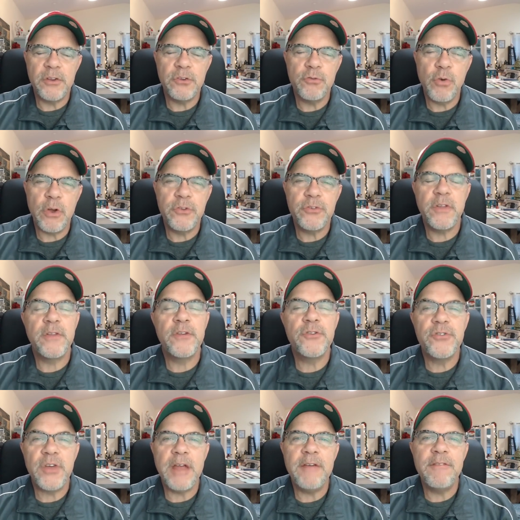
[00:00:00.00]
trust in the
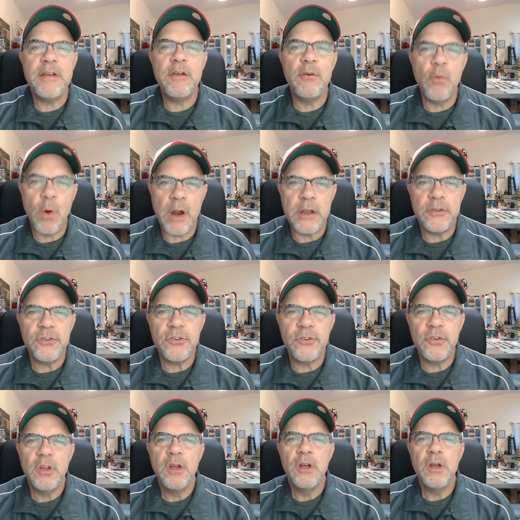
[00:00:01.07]
saving grace